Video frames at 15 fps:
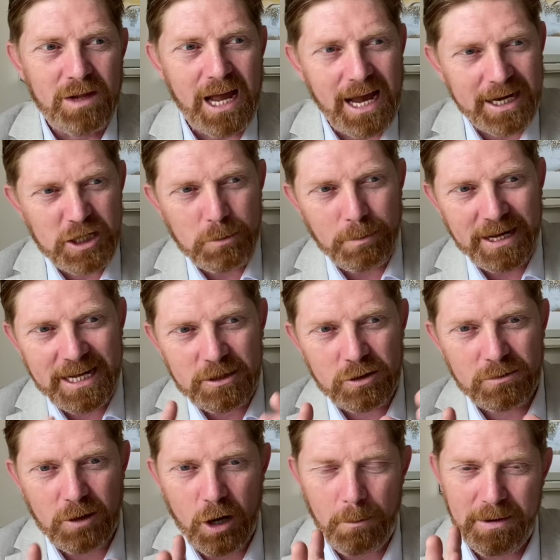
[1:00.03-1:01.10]
I explained
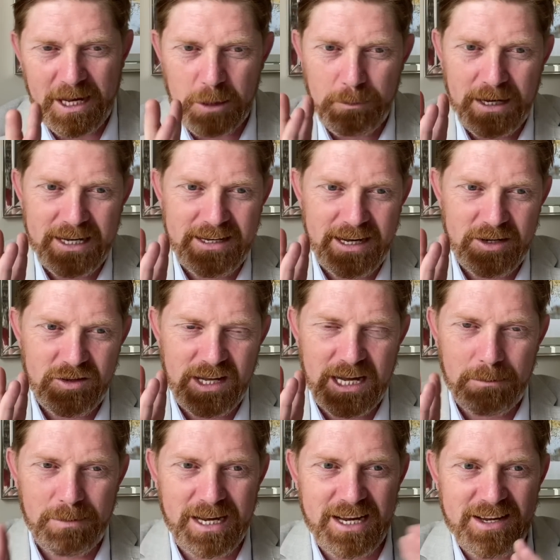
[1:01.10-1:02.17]
complex PTSD and
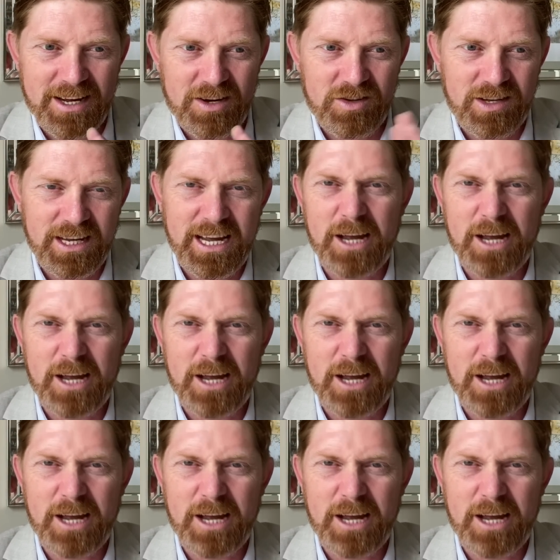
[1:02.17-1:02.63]
PTSD.